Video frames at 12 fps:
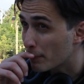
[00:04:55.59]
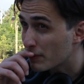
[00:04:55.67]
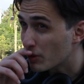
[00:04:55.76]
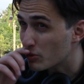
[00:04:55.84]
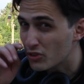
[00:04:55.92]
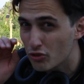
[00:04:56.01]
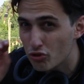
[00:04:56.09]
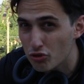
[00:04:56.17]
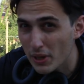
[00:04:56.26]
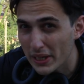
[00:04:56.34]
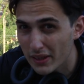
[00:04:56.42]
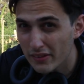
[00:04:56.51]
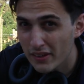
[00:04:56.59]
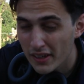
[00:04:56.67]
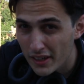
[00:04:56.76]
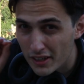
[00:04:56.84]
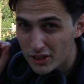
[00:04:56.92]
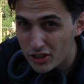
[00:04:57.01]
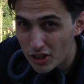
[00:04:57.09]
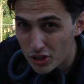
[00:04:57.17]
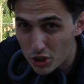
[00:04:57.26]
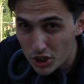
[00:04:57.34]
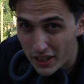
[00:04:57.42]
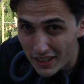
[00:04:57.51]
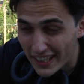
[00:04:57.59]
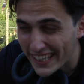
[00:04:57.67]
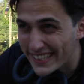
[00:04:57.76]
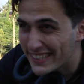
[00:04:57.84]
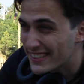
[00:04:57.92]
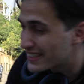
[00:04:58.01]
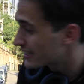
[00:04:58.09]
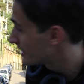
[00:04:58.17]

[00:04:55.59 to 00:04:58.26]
Those straight sunshine lines